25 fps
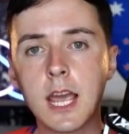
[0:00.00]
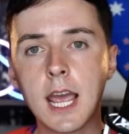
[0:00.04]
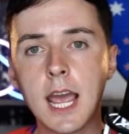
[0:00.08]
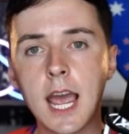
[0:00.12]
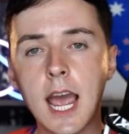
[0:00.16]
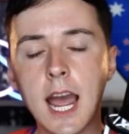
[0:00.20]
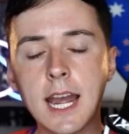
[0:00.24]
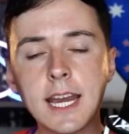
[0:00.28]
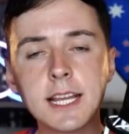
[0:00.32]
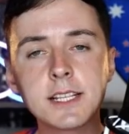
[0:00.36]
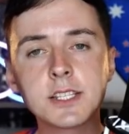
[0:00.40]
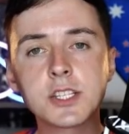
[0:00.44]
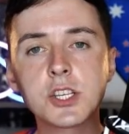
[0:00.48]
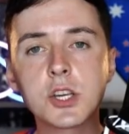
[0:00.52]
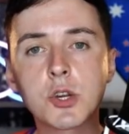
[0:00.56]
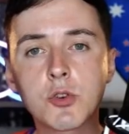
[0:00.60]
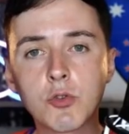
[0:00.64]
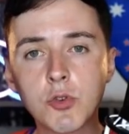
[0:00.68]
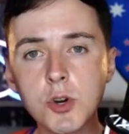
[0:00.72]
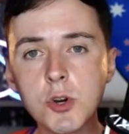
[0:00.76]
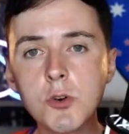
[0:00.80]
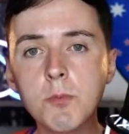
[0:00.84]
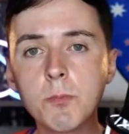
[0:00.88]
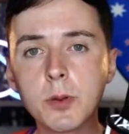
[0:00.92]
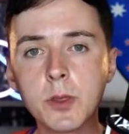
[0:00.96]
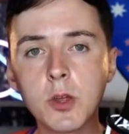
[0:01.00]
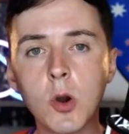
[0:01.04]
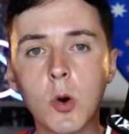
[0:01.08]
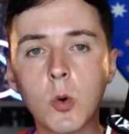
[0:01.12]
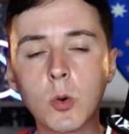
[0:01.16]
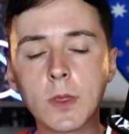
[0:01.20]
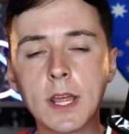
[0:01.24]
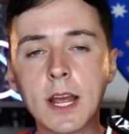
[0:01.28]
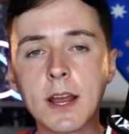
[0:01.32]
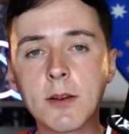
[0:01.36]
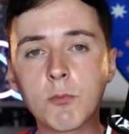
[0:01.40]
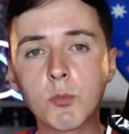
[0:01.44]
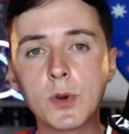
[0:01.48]
And it's a group, though,
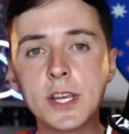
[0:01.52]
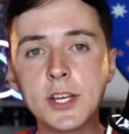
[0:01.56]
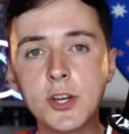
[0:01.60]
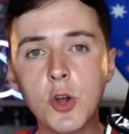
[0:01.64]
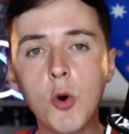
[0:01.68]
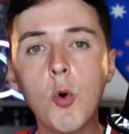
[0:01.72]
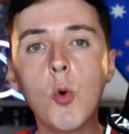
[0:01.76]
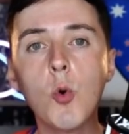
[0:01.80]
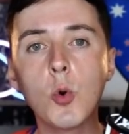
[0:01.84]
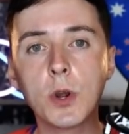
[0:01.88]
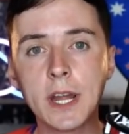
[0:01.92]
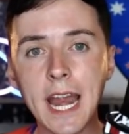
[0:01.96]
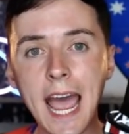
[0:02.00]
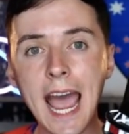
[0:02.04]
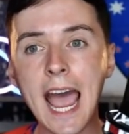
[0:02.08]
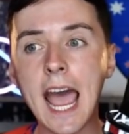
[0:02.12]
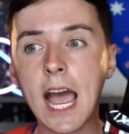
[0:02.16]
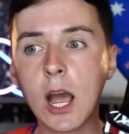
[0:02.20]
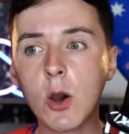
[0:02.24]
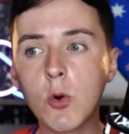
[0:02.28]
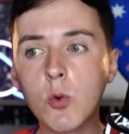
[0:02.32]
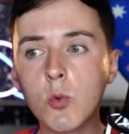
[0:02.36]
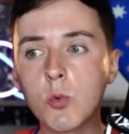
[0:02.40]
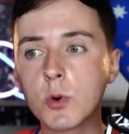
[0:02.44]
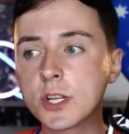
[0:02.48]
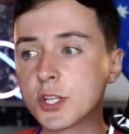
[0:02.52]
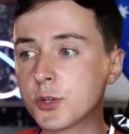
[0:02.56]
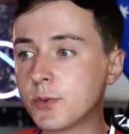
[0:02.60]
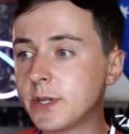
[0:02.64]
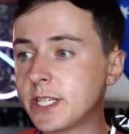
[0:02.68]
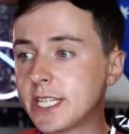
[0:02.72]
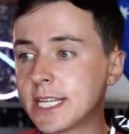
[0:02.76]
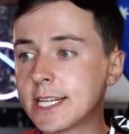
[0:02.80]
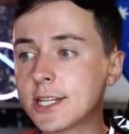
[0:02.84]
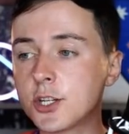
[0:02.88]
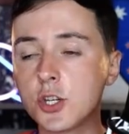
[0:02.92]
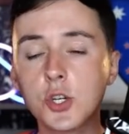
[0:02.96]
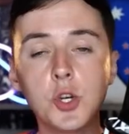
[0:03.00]
that we know now, which we
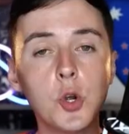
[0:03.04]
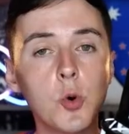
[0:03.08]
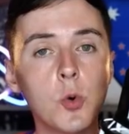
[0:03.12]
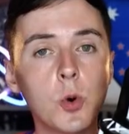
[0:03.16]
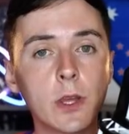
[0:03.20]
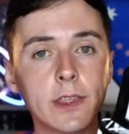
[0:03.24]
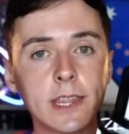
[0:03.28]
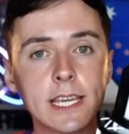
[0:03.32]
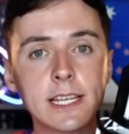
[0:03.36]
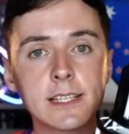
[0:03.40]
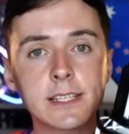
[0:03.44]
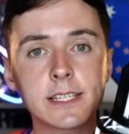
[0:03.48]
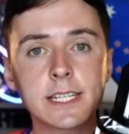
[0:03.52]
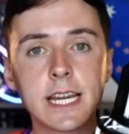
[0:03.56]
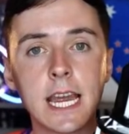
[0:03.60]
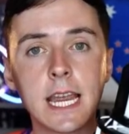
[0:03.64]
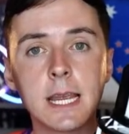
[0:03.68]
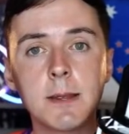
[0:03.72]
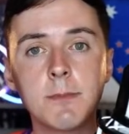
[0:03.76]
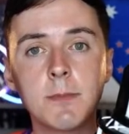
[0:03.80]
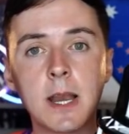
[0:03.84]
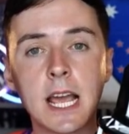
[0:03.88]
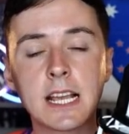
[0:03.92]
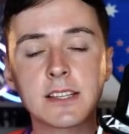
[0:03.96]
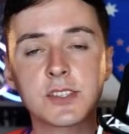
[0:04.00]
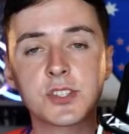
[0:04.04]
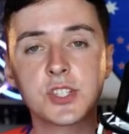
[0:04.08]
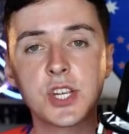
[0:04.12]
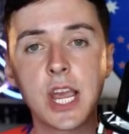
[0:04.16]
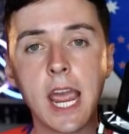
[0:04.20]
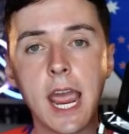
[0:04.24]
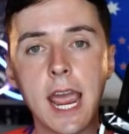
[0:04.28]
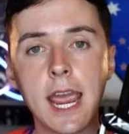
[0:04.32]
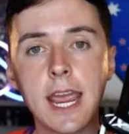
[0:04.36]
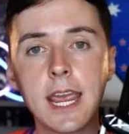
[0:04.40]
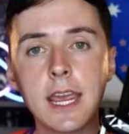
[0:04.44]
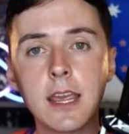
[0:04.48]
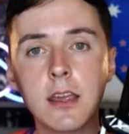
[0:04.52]
didn't know at this time last
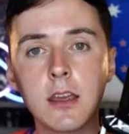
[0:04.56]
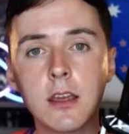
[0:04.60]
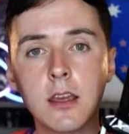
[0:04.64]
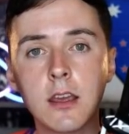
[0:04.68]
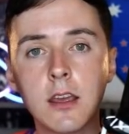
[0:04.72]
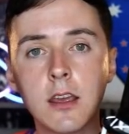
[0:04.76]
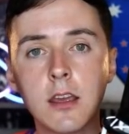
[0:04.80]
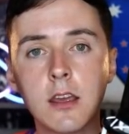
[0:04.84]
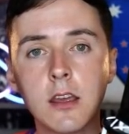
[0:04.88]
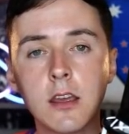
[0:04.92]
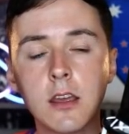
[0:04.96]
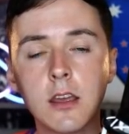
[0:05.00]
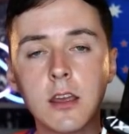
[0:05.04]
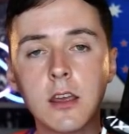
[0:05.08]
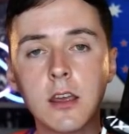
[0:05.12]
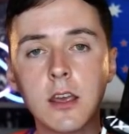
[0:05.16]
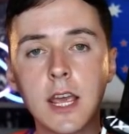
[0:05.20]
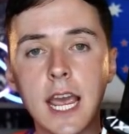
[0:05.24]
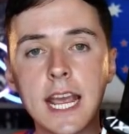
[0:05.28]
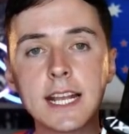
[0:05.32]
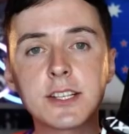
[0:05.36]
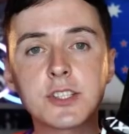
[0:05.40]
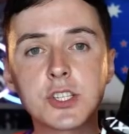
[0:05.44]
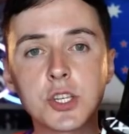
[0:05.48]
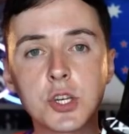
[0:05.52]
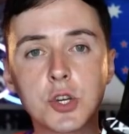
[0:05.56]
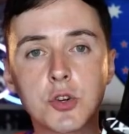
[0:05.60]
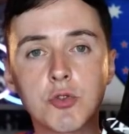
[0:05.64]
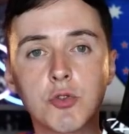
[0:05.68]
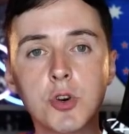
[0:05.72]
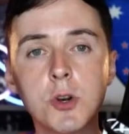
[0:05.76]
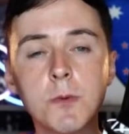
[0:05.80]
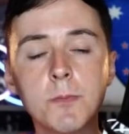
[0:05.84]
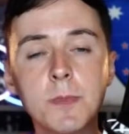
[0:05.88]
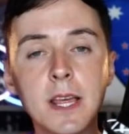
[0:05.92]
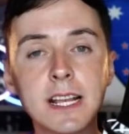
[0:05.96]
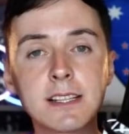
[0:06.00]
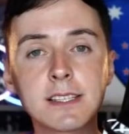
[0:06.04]
year. It's a
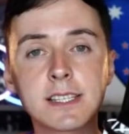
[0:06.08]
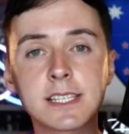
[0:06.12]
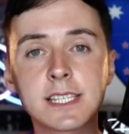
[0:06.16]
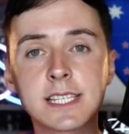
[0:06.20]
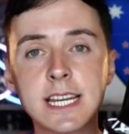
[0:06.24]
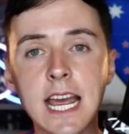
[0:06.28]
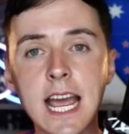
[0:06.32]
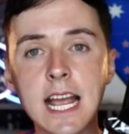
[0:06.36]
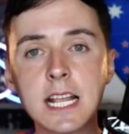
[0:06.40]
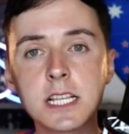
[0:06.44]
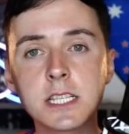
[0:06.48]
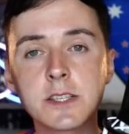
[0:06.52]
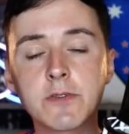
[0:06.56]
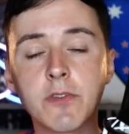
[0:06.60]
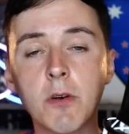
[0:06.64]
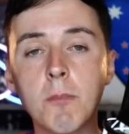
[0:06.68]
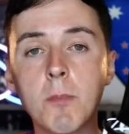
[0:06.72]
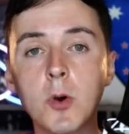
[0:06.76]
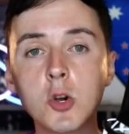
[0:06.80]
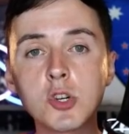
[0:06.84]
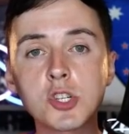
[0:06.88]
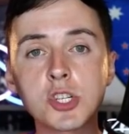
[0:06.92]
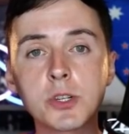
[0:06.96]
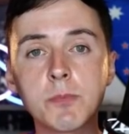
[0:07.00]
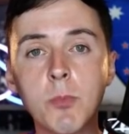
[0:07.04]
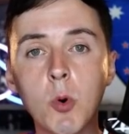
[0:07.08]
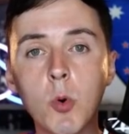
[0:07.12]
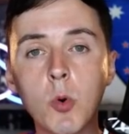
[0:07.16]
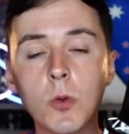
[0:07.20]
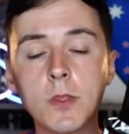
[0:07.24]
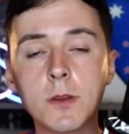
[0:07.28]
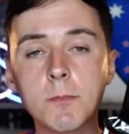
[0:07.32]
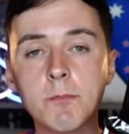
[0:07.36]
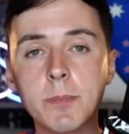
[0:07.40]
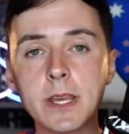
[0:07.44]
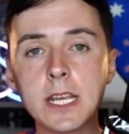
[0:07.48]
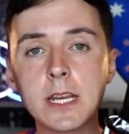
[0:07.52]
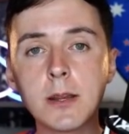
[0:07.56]
group that stands for much more
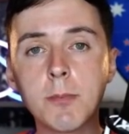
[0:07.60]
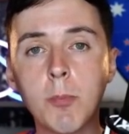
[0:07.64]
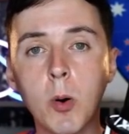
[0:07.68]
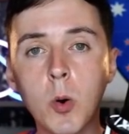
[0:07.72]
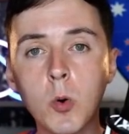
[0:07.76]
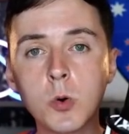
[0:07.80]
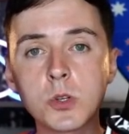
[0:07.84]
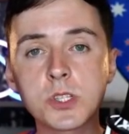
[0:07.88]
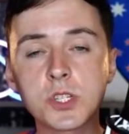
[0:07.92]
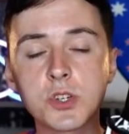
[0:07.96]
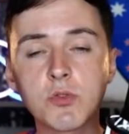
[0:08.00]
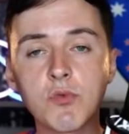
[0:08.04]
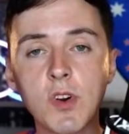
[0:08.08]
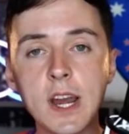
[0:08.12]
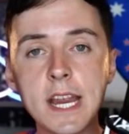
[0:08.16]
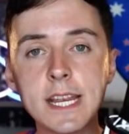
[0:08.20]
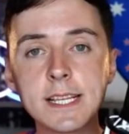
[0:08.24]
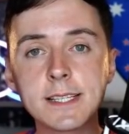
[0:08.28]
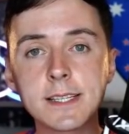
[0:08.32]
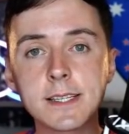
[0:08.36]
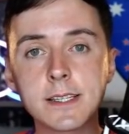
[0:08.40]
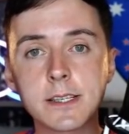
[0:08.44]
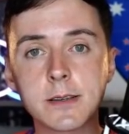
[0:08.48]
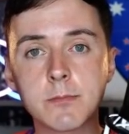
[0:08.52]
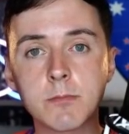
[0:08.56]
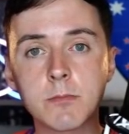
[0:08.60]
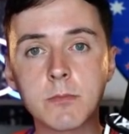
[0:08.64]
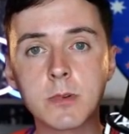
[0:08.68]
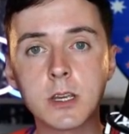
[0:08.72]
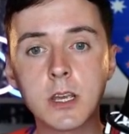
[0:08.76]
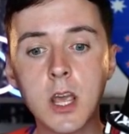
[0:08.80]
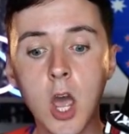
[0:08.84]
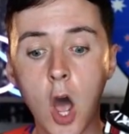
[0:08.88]
than being opposed to racism.